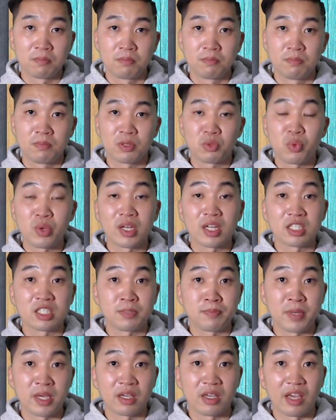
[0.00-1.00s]
But when I
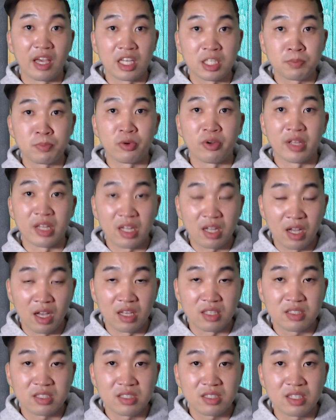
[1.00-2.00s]
speak aspirated
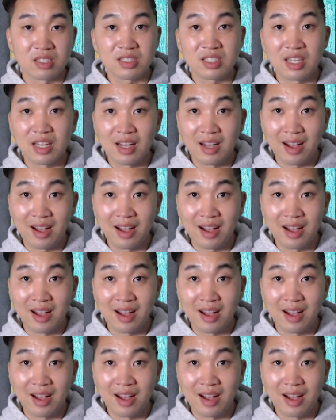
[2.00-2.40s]
consonant,